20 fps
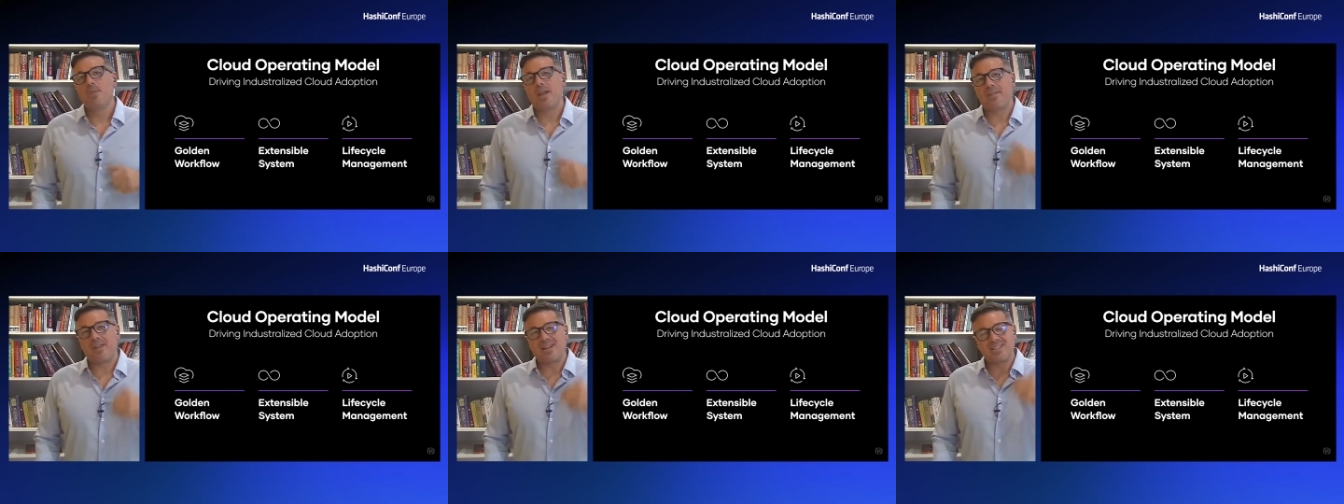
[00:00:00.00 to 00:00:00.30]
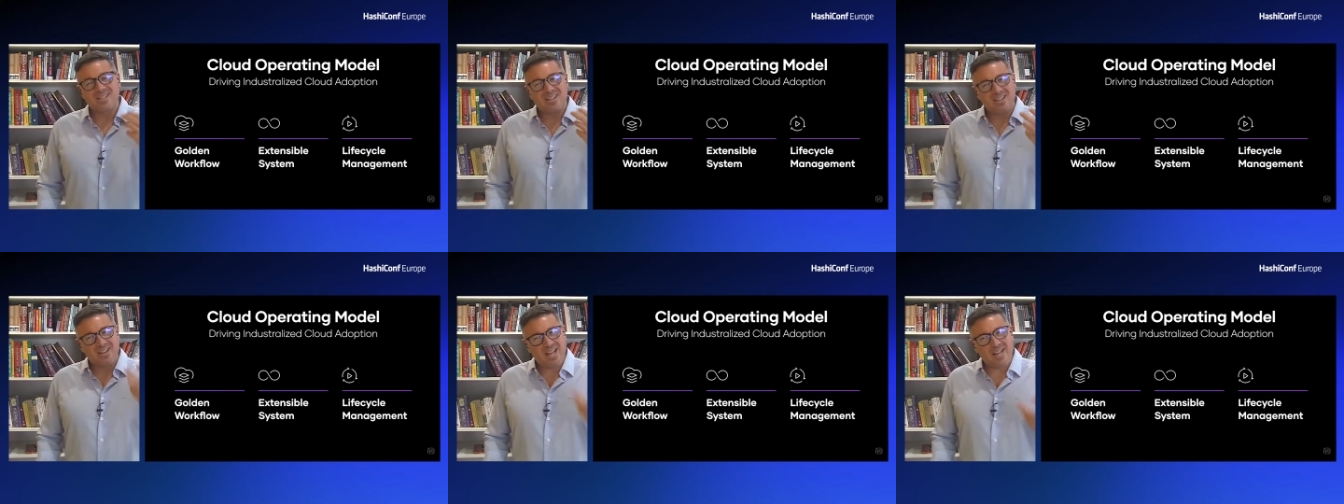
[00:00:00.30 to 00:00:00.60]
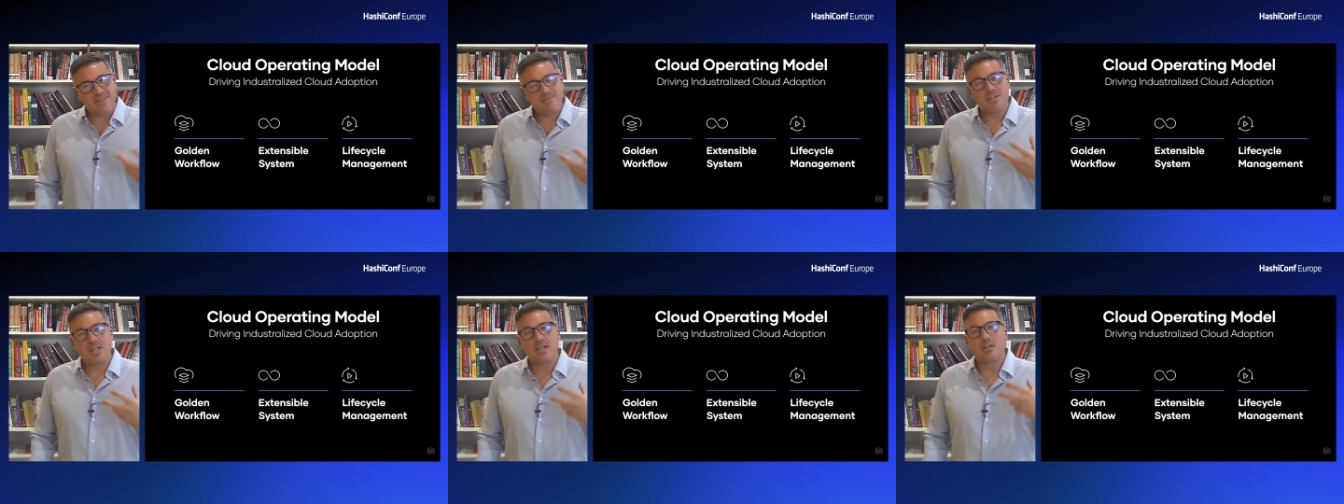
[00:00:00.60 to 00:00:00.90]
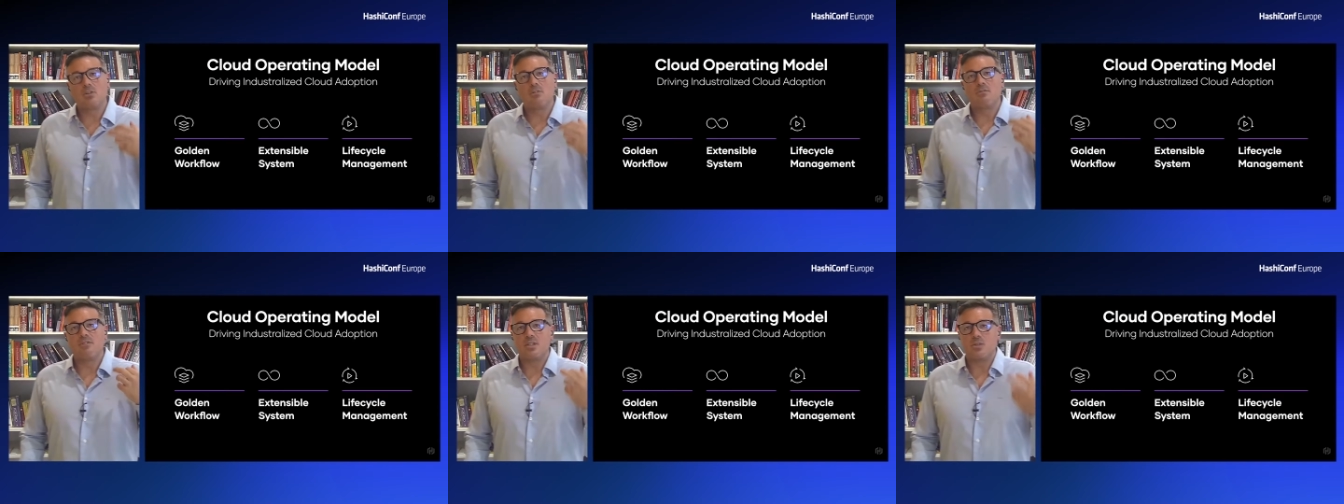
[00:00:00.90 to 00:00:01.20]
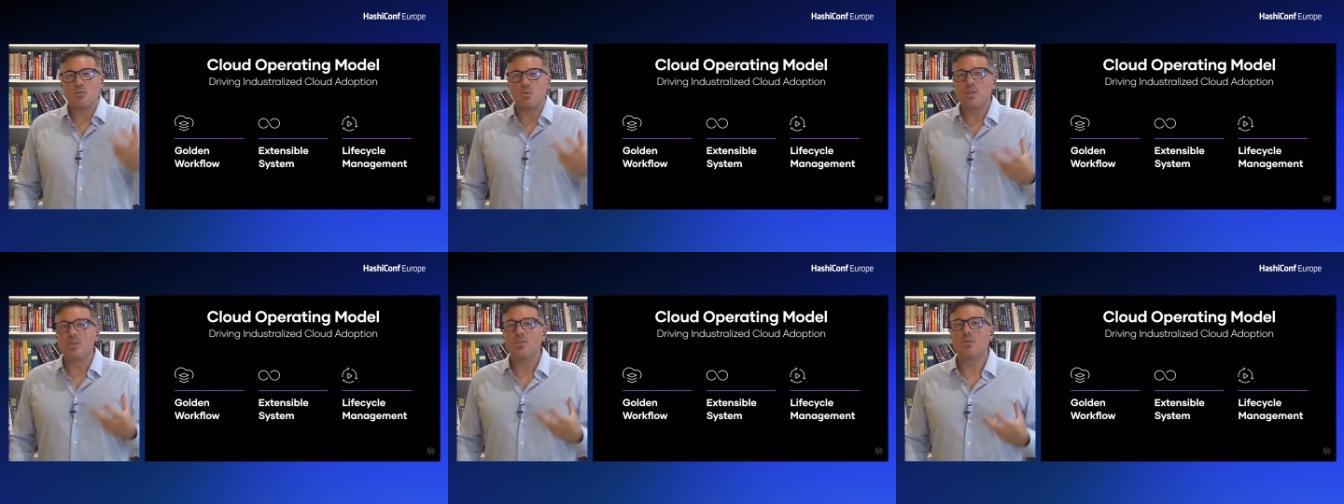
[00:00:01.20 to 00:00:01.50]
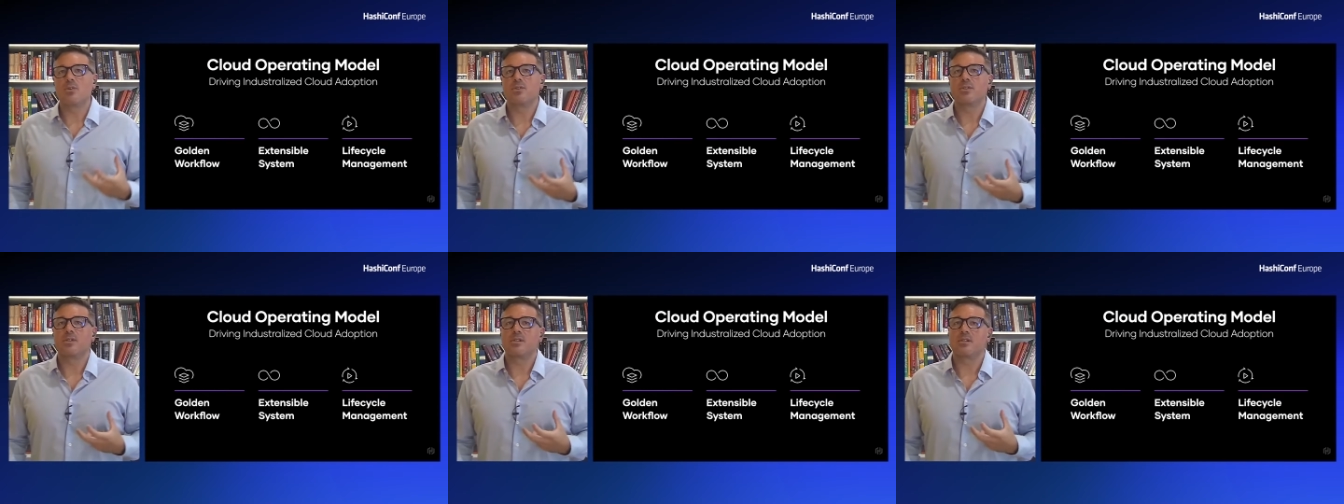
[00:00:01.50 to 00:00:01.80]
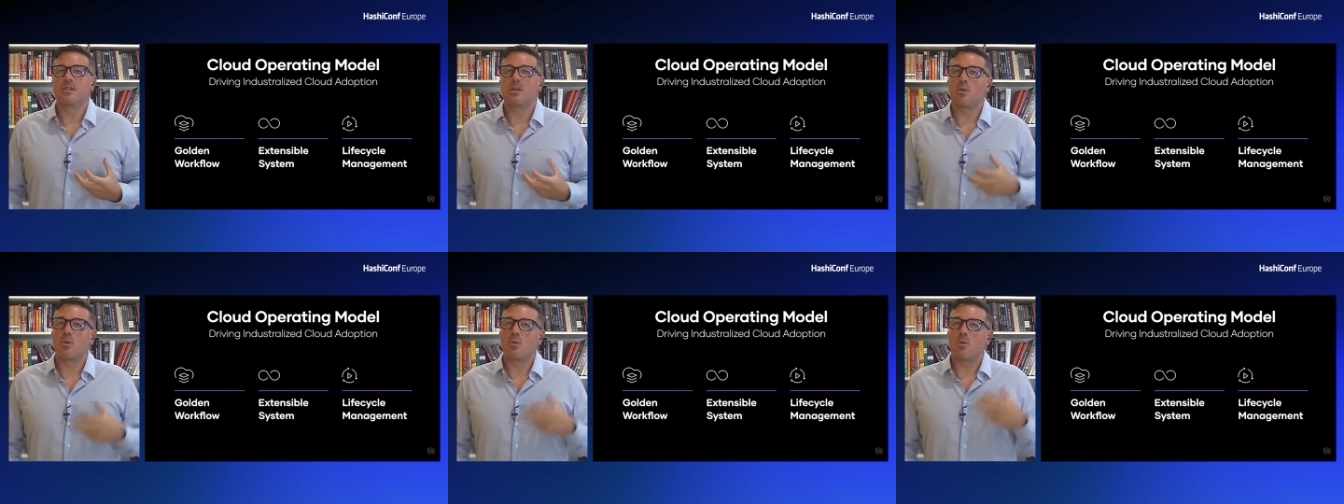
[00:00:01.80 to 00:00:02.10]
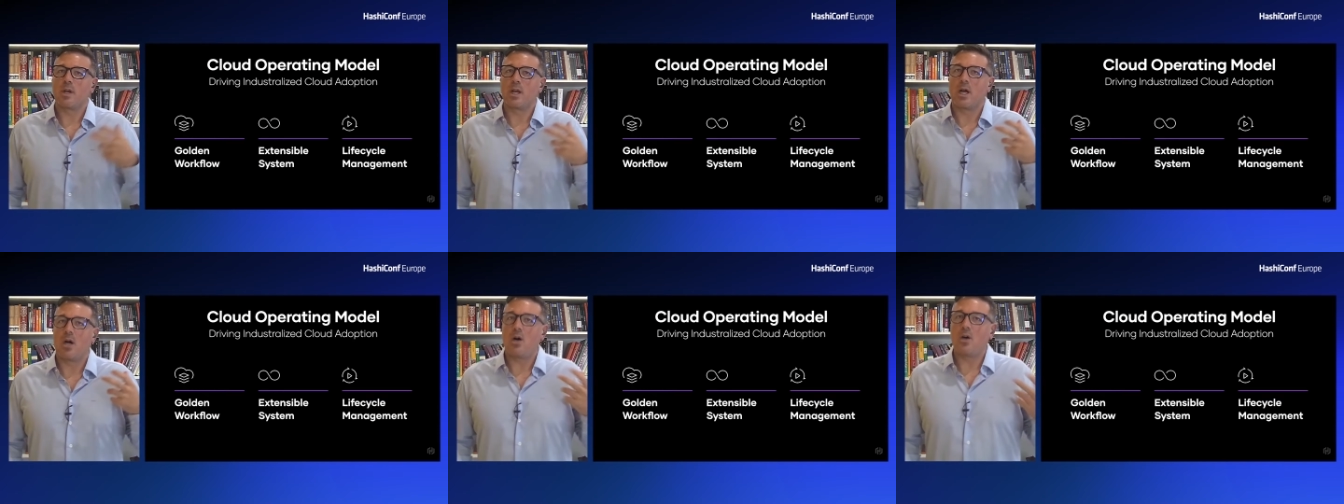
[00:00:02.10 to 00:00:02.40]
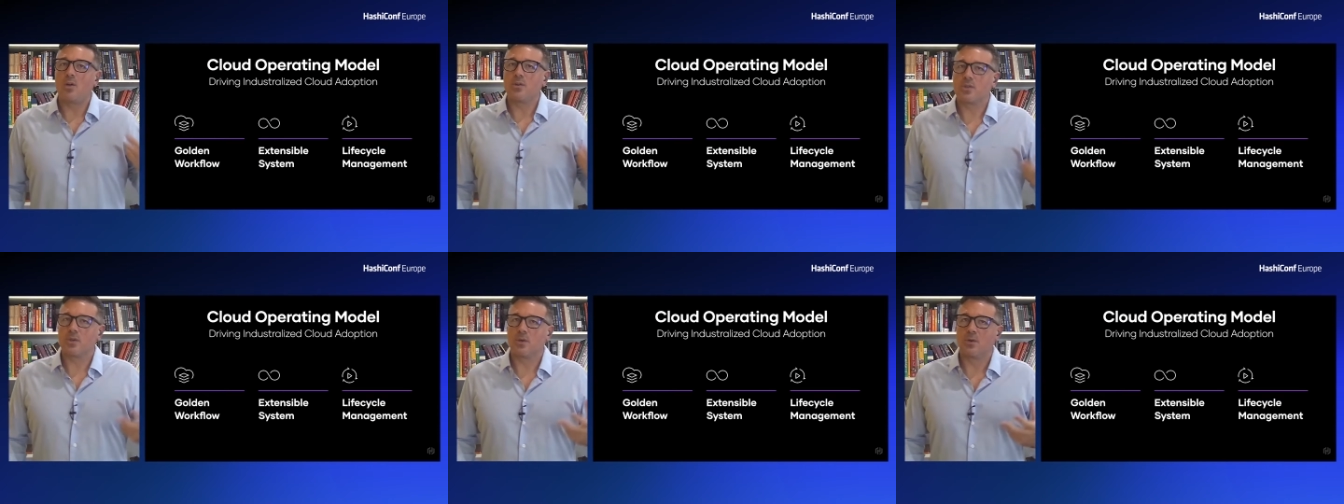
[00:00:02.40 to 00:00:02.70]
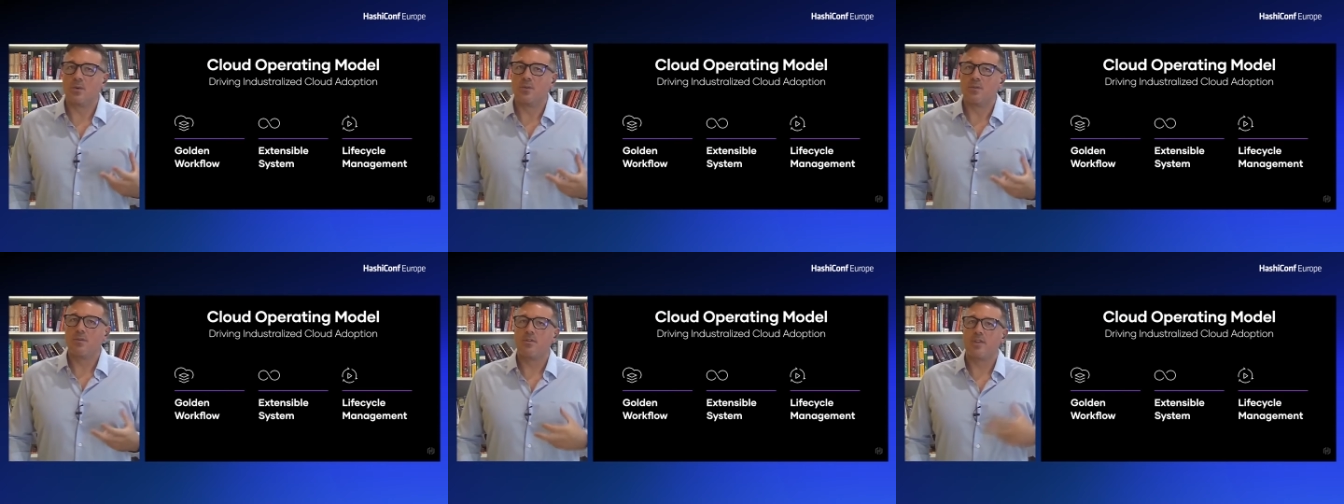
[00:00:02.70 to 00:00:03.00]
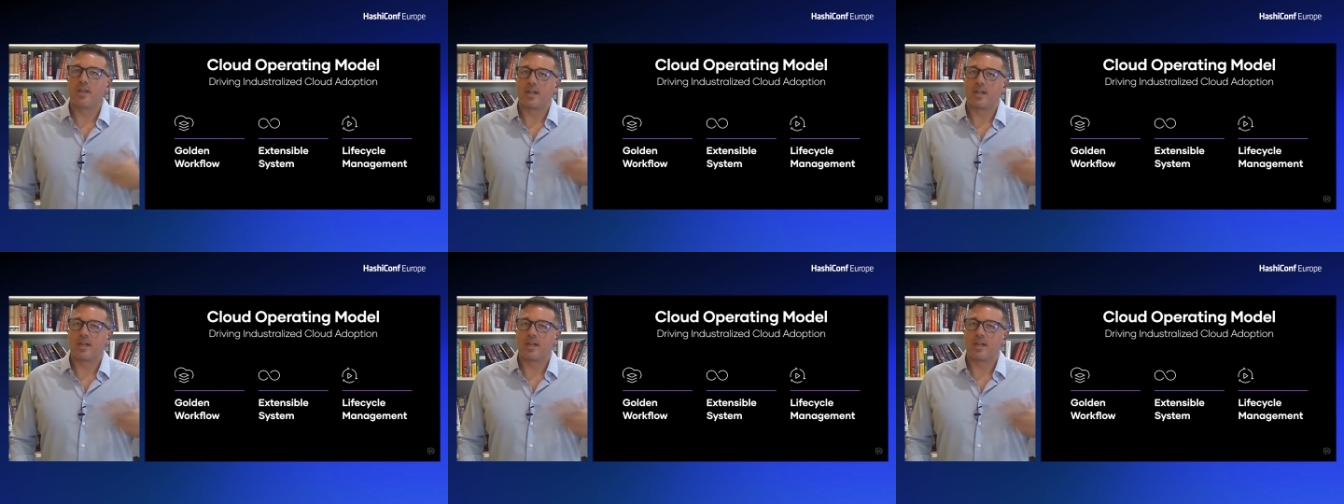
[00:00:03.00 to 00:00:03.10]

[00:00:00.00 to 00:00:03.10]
And that's the life cycle of these resources that we want to also